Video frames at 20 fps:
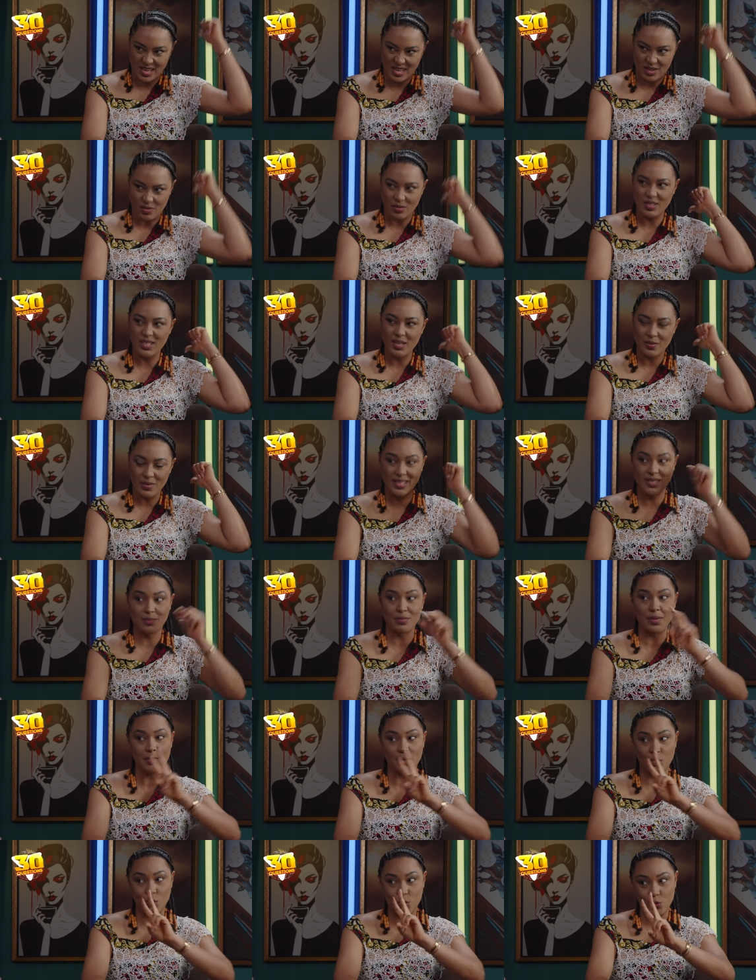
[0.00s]
I'm telling because
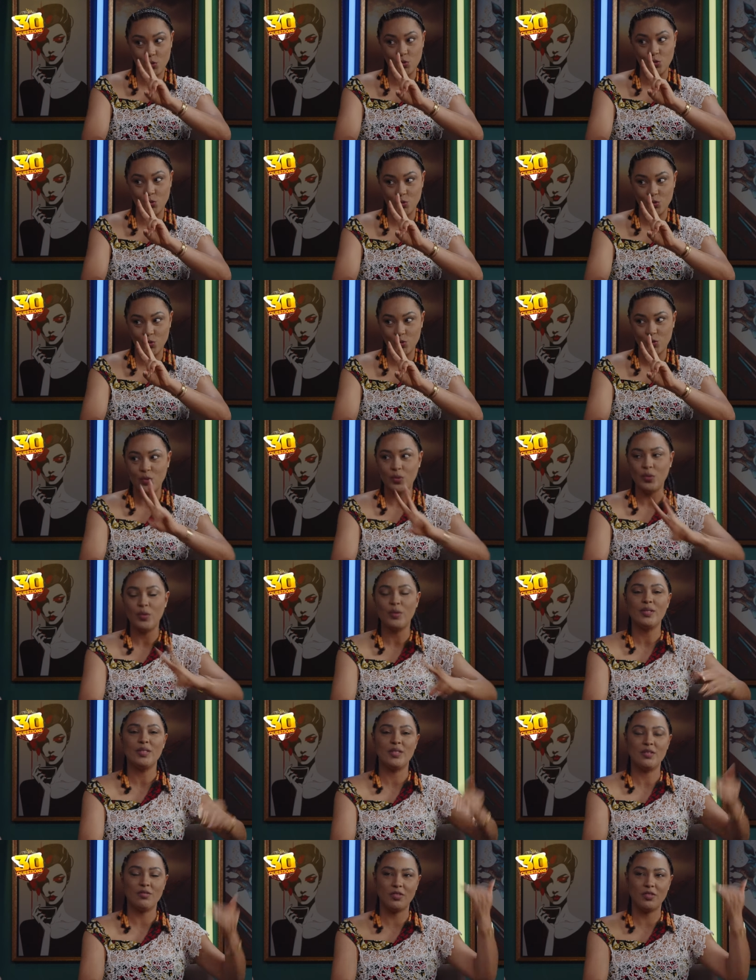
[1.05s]
I'm a two. No,
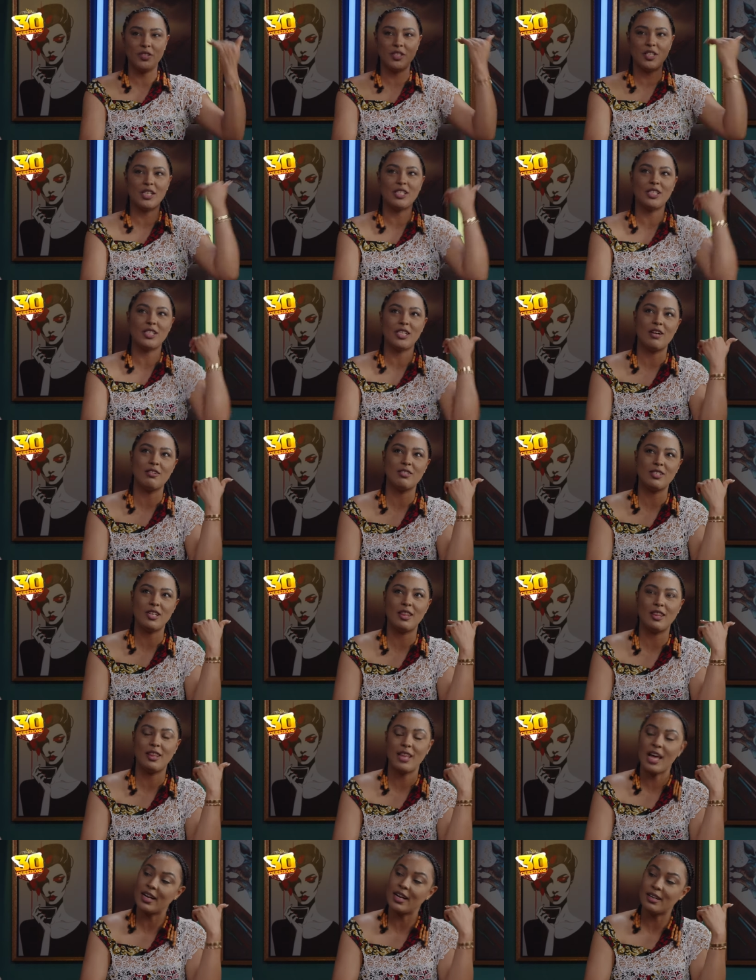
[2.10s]
fitiasie. And I'll say
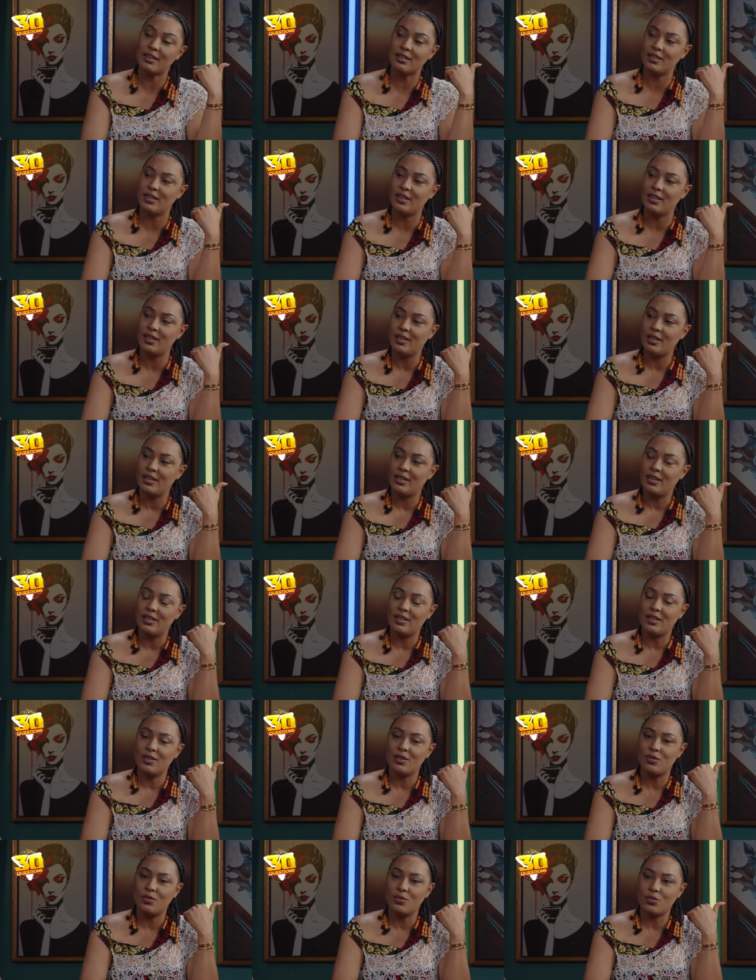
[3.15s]
that
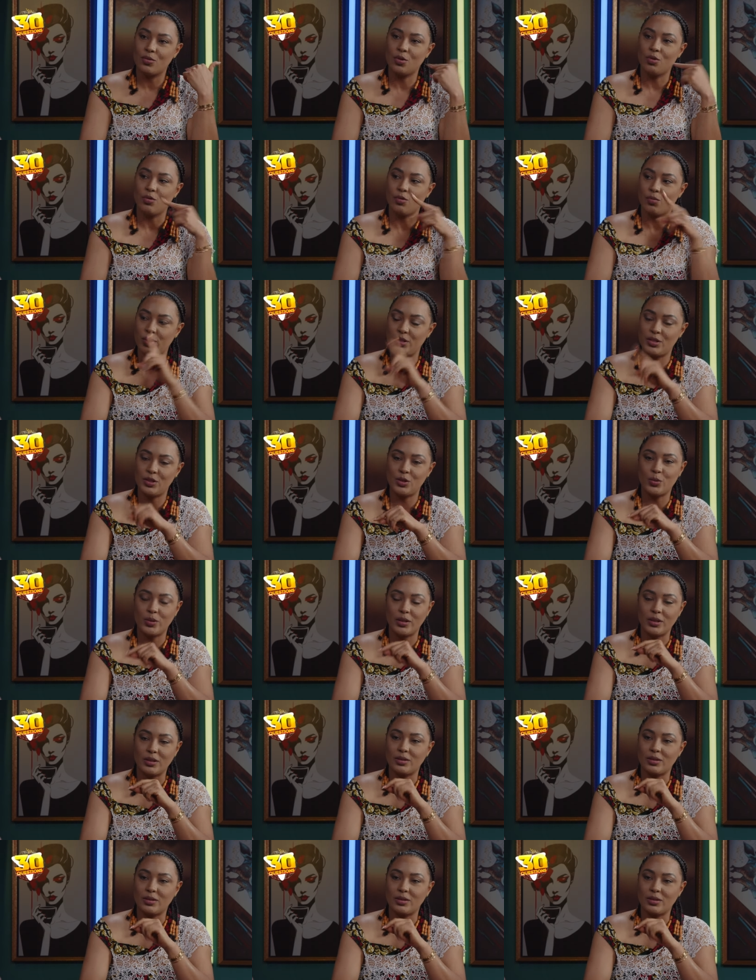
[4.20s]
role, Pretty Queen.